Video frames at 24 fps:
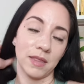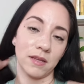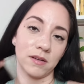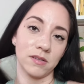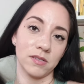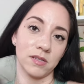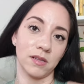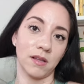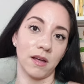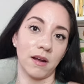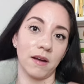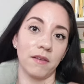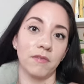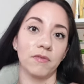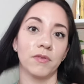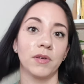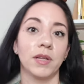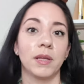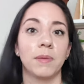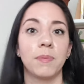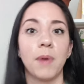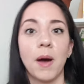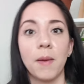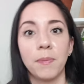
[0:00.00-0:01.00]
There's a lot of
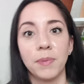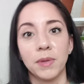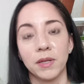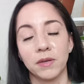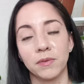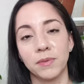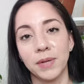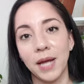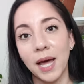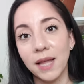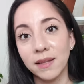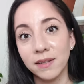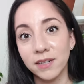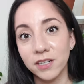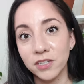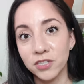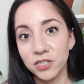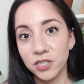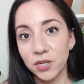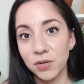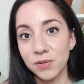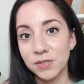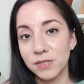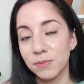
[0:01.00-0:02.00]
really popular reality
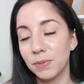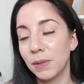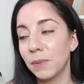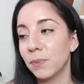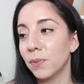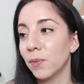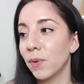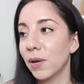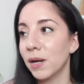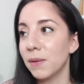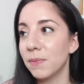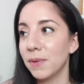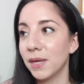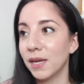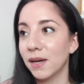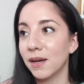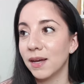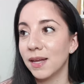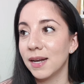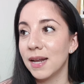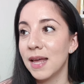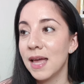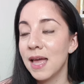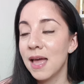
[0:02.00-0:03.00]
shows that people want to be
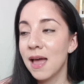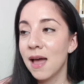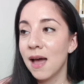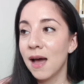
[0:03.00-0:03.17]
on.